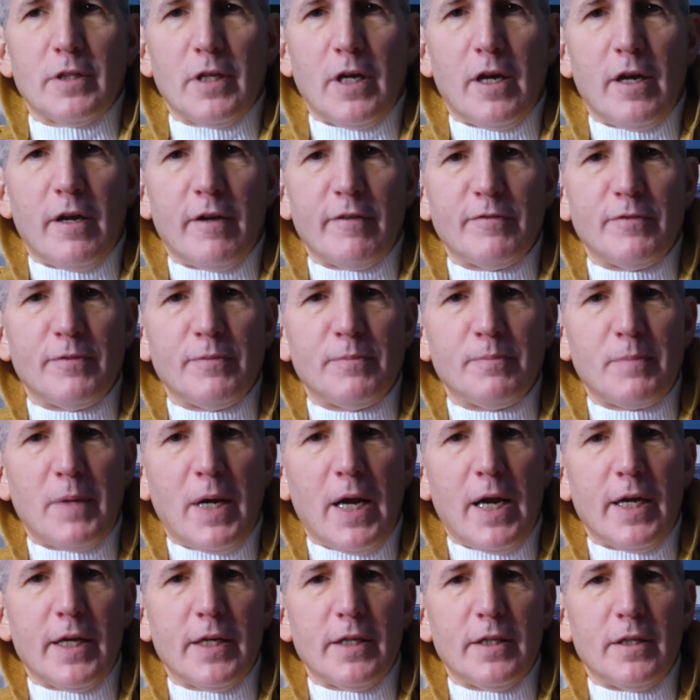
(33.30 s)
of
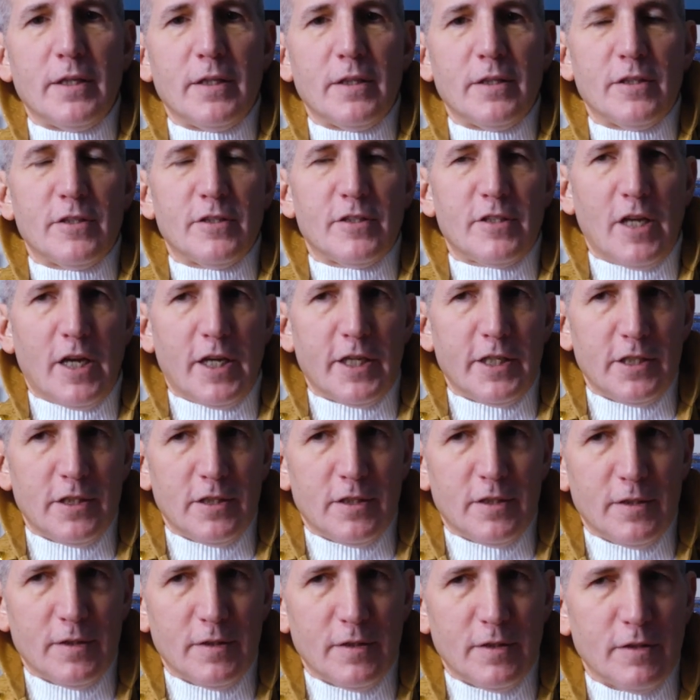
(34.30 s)
my
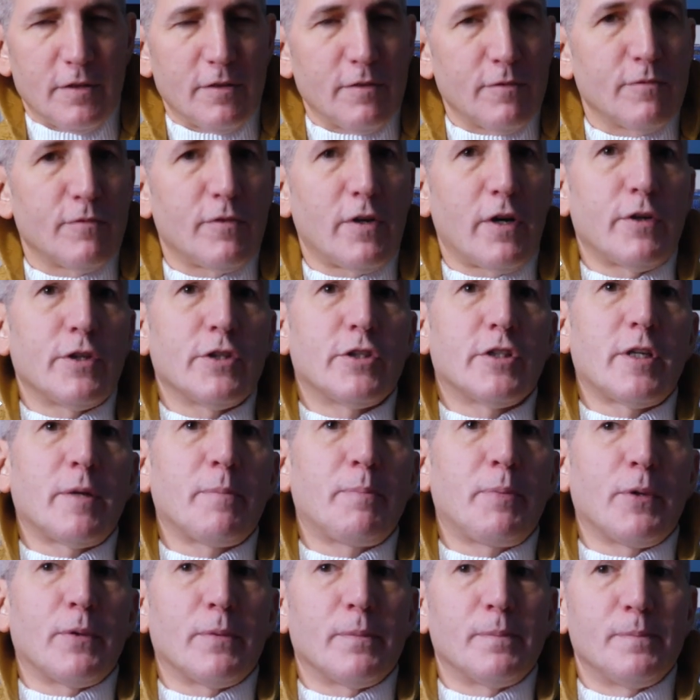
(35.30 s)
site? Very
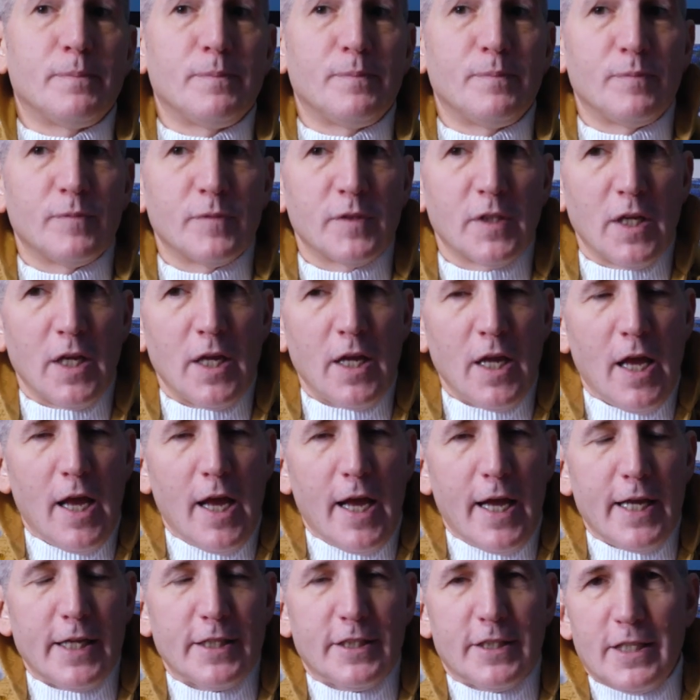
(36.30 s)
simple.
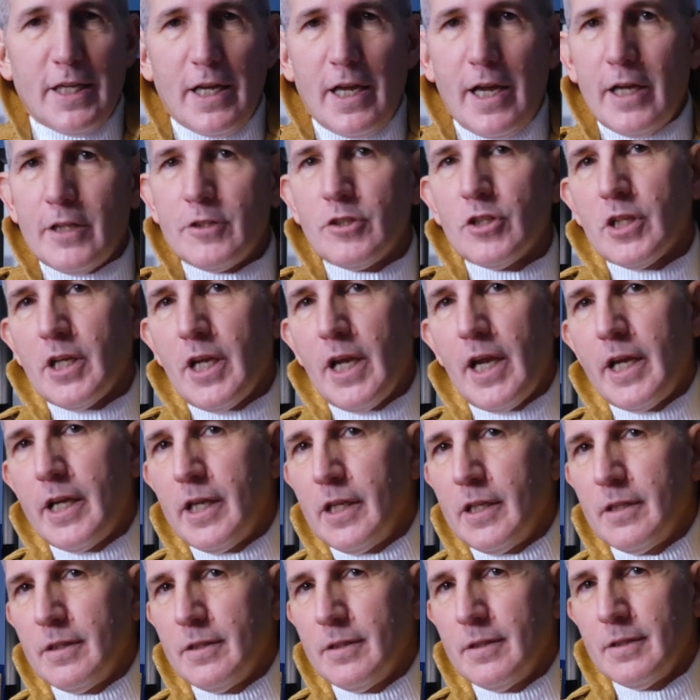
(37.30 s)
It's to
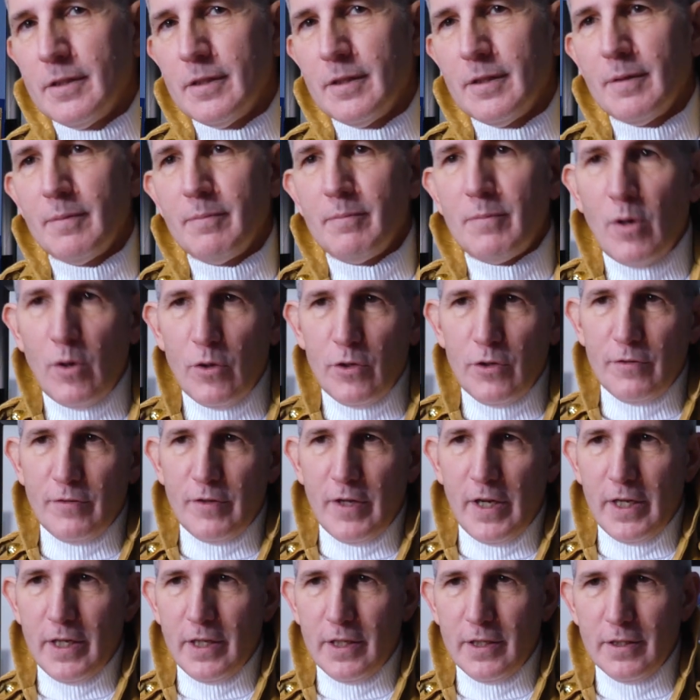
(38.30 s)
educate,
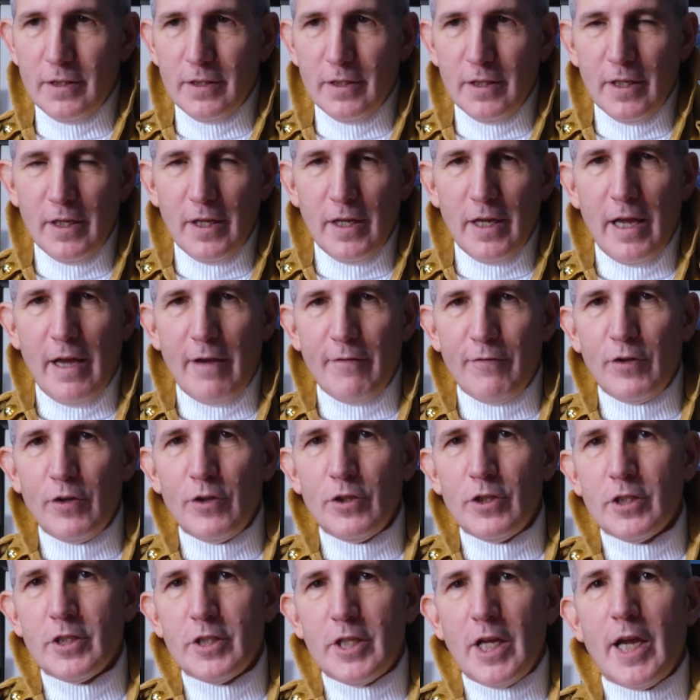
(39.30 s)
motivate, and for you
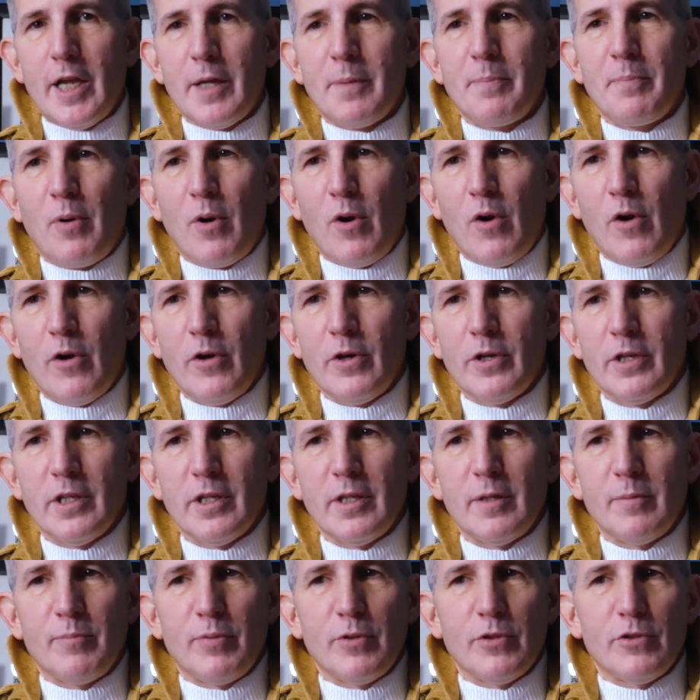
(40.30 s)
to take part
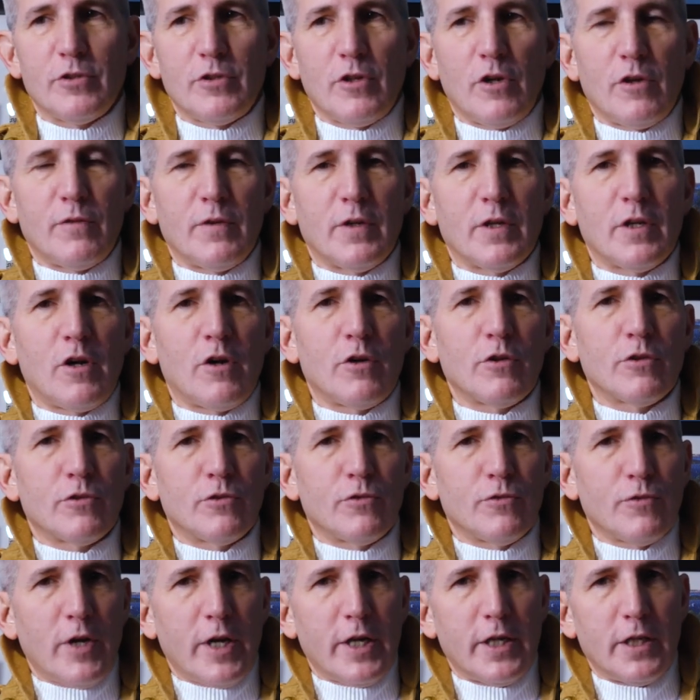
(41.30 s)
in preserving our
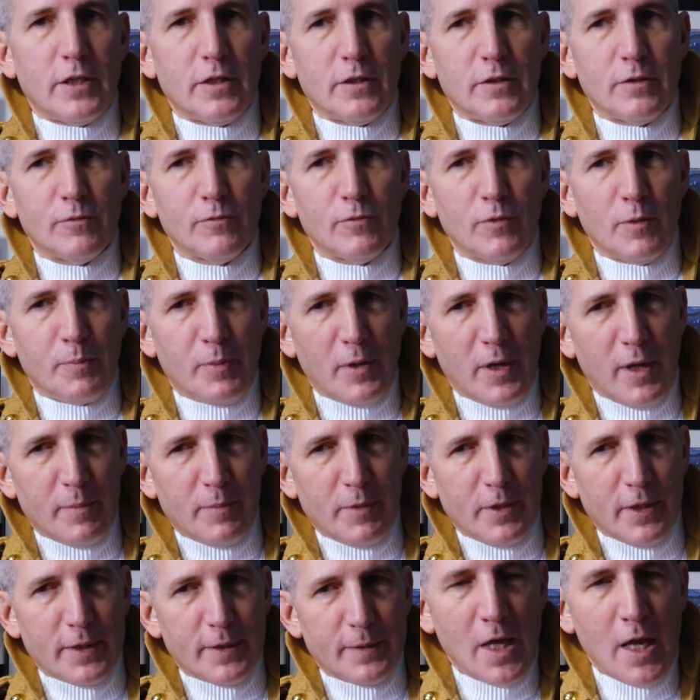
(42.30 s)
great
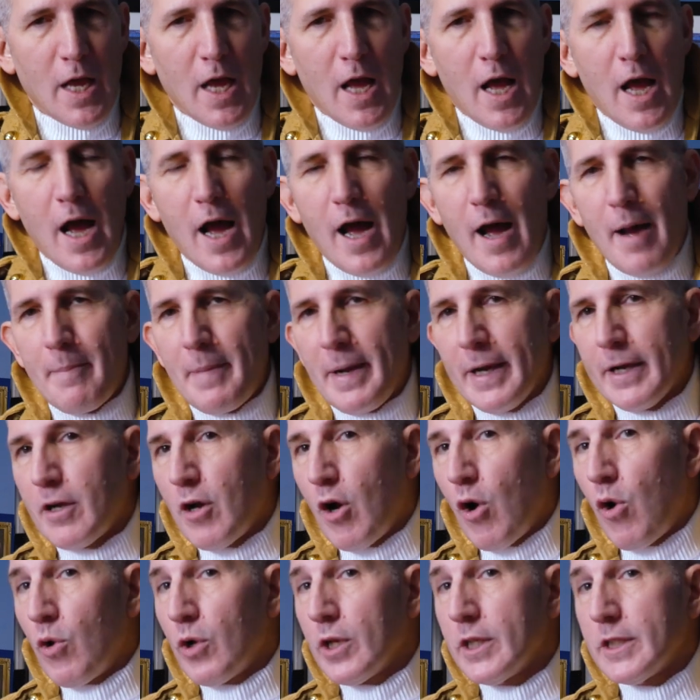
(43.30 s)
republic. My
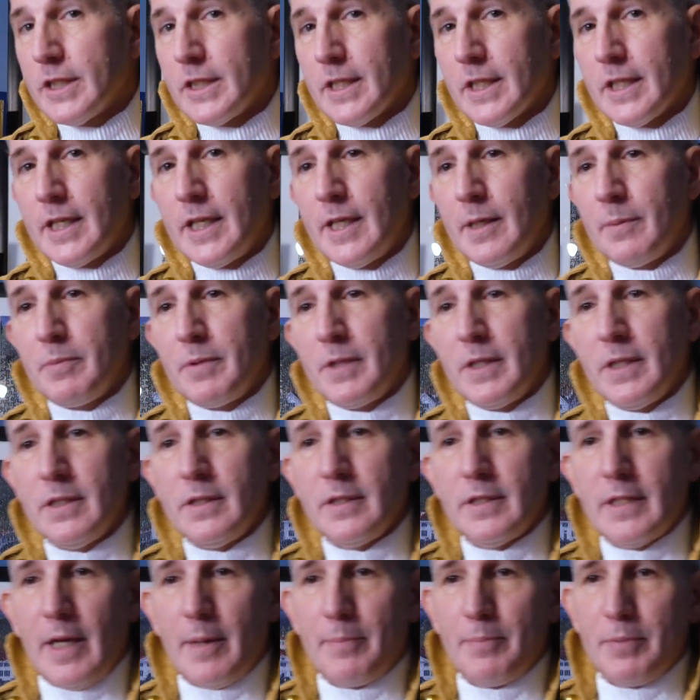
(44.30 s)
goal is to keep
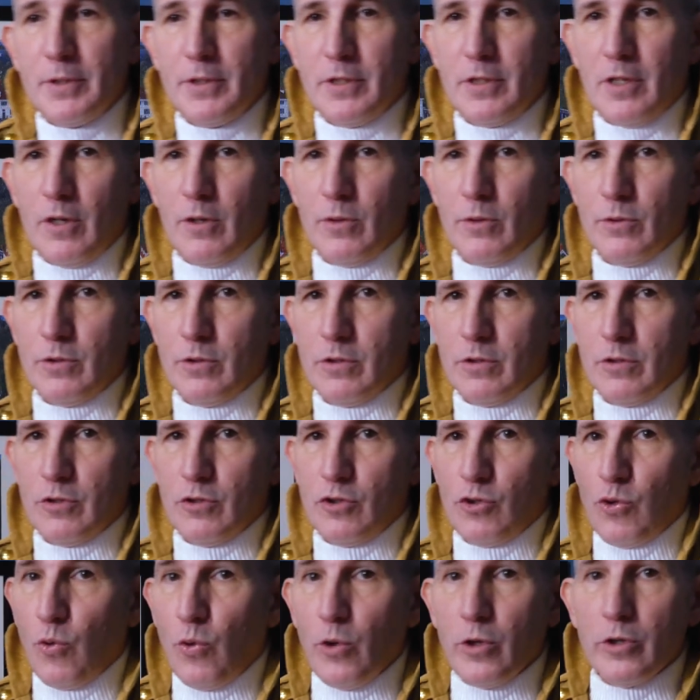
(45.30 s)
these episodes
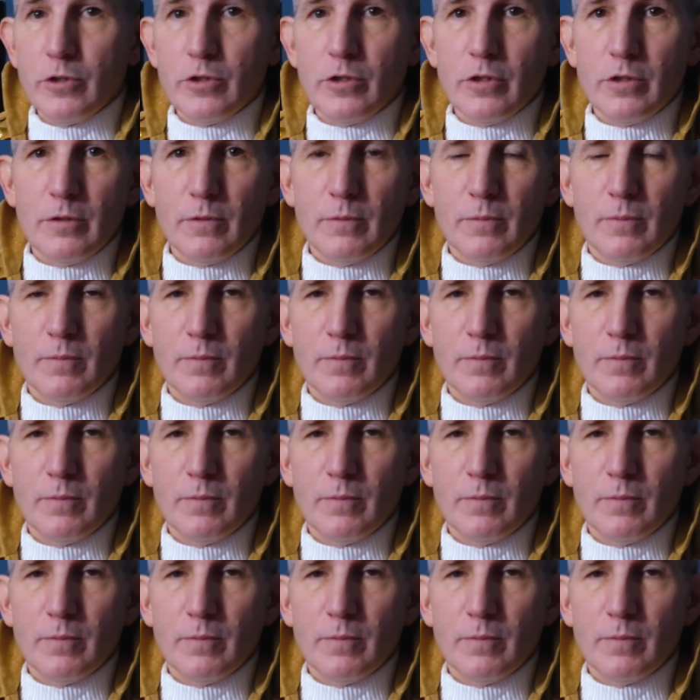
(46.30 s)
short,